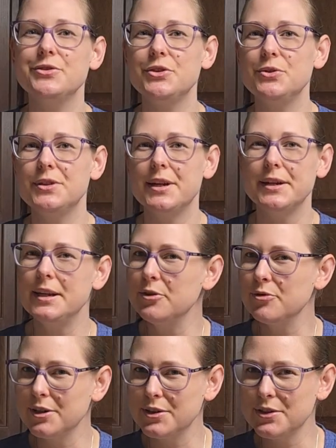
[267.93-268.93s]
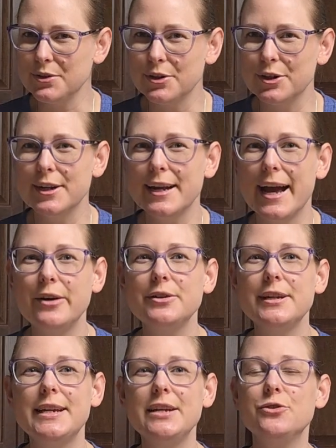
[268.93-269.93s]
here's a new technique for us to learn
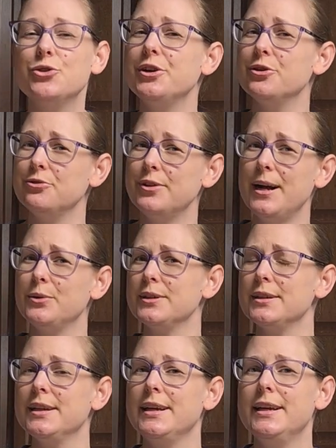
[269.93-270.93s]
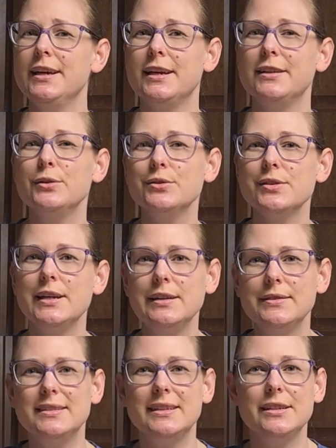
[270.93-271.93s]
how to heat treat our flour. It looks like
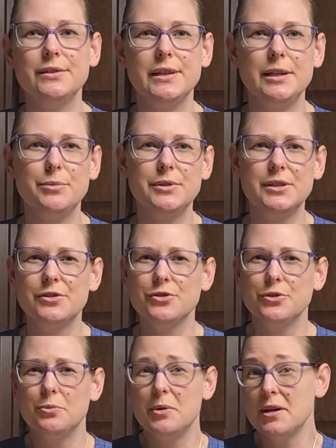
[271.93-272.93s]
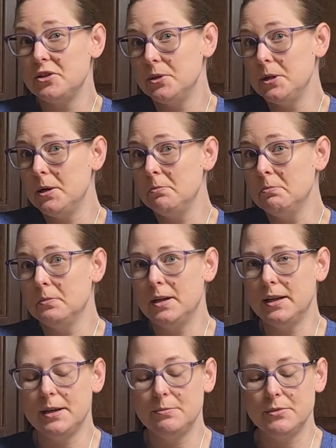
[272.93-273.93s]
it's to kill any potential bacteria,
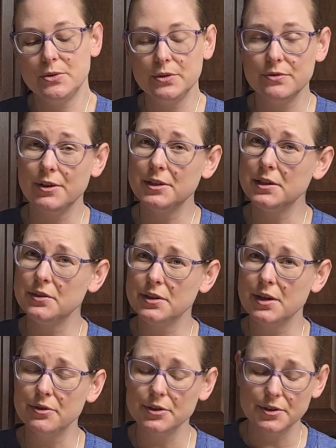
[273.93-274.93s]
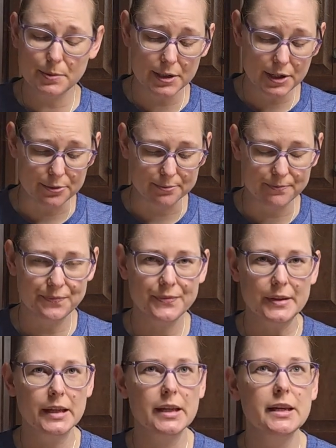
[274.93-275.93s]
so it's fun to discover something new.
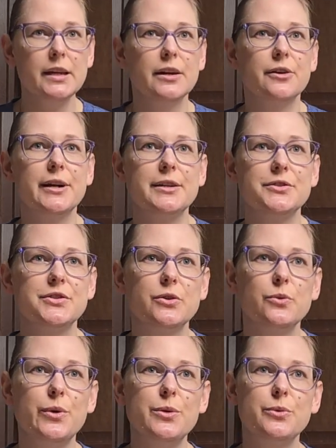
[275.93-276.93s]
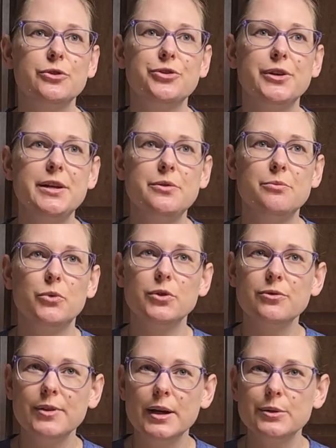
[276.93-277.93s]
All right, so we will treat
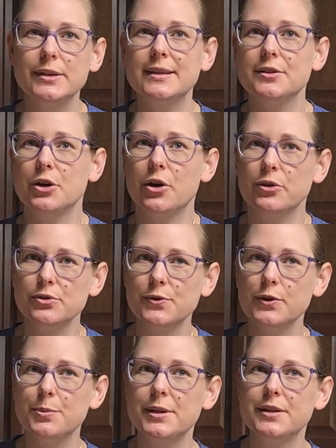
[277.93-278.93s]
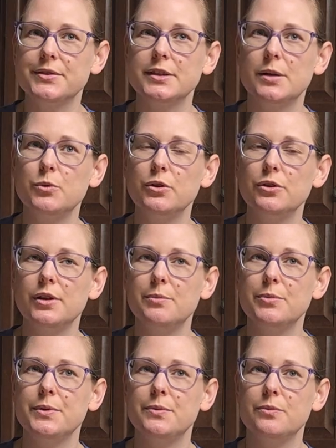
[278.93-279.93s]
more flour than it calls for because some will
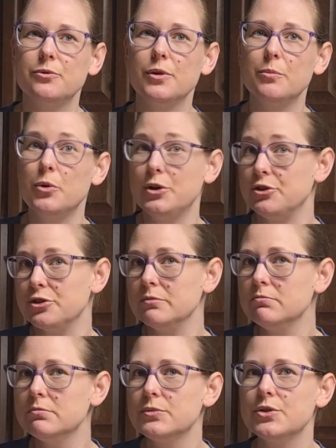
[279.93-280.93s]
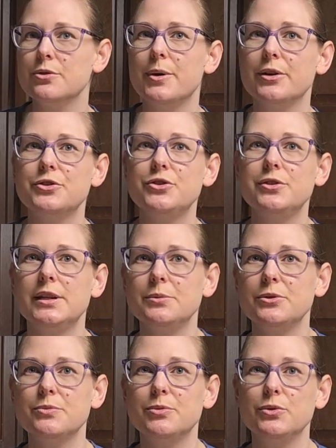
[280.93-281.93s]
clump from moisture, so about 2
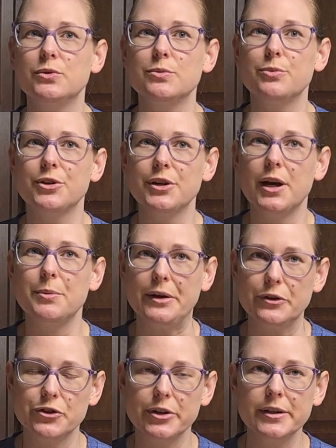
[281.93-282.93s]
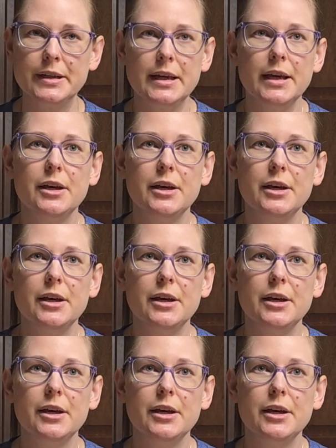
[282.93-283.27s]
tablespoons per cup extra.